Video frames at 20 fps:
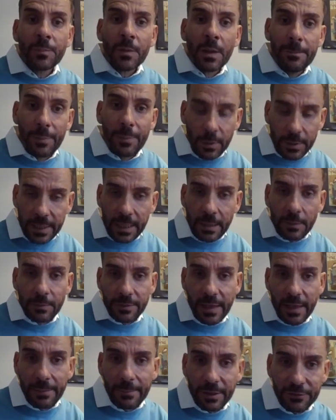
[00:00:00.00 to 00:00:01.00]
booking with
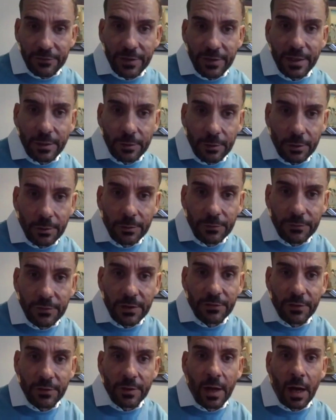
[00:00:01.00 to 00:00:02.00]
MSC Cruises
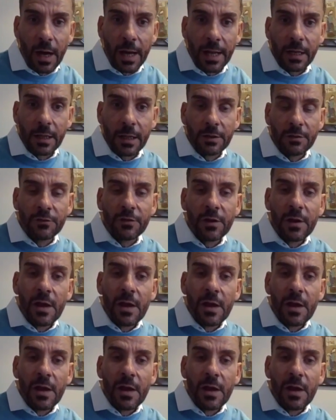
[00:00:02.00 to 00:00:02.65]
in Ireland,